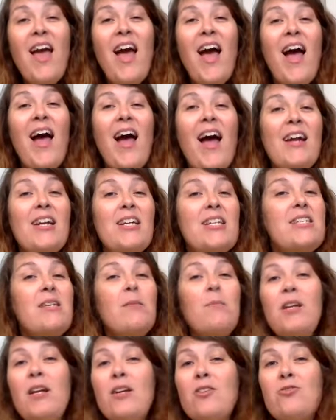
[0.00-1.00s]
And
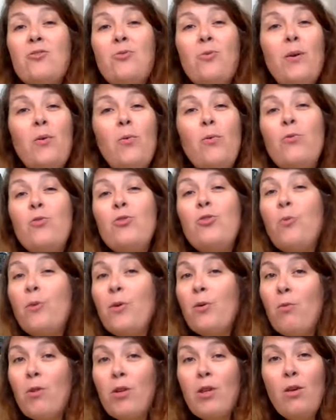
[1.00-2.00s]
similar to when you
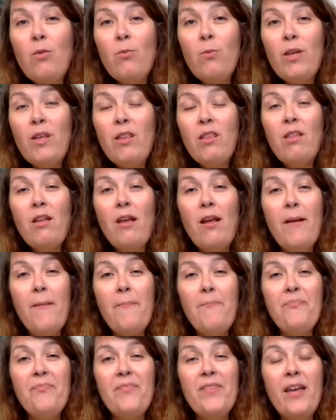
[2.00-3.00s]
were working with
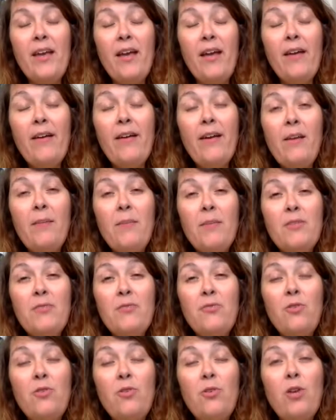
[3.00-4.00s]
the air element
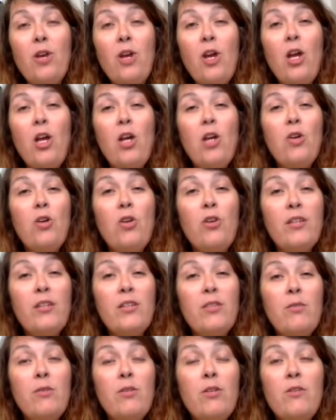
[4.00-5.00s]
for
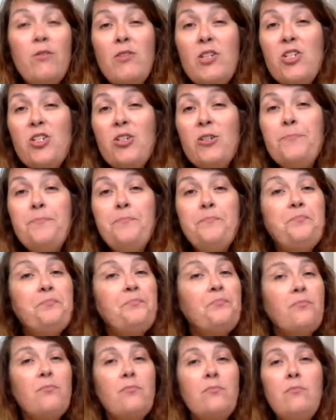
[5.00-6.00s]
connecting with your vision,
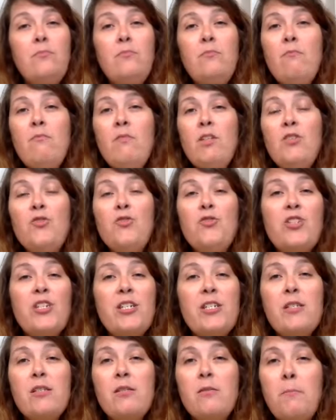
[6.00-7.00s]
you
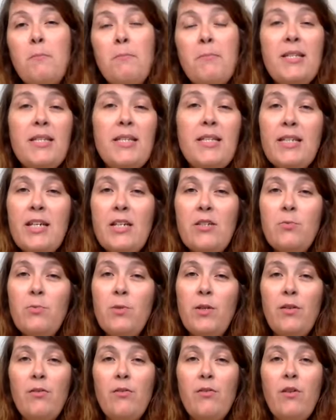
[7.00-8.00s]
just meditate
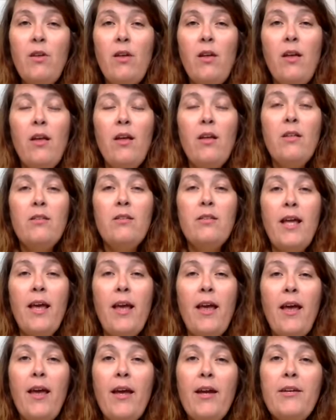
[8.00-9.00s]
with
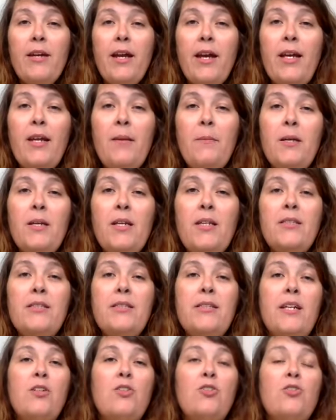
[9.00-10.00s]
the air
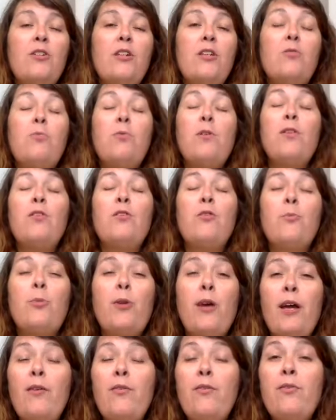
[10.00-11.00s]
element and connect with your
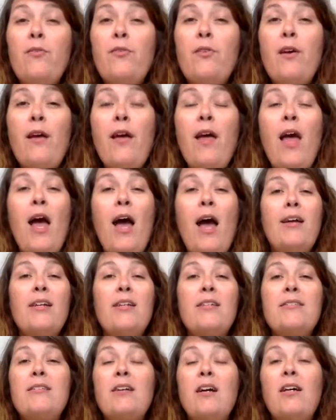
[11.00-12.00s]
breath
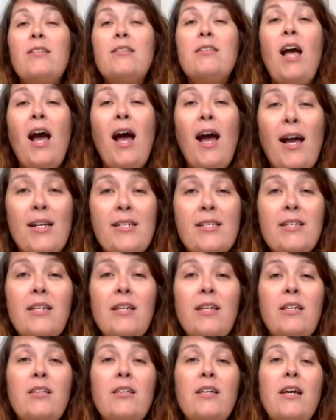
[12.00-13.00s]
and start
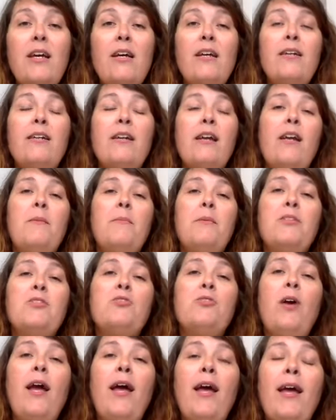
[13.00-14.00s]
asking the air
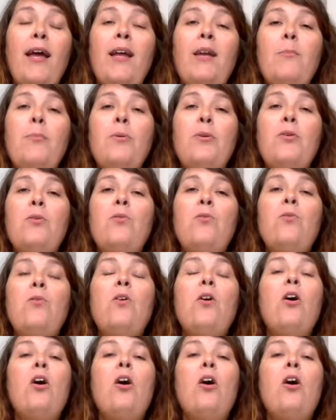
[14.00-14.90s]
element to help you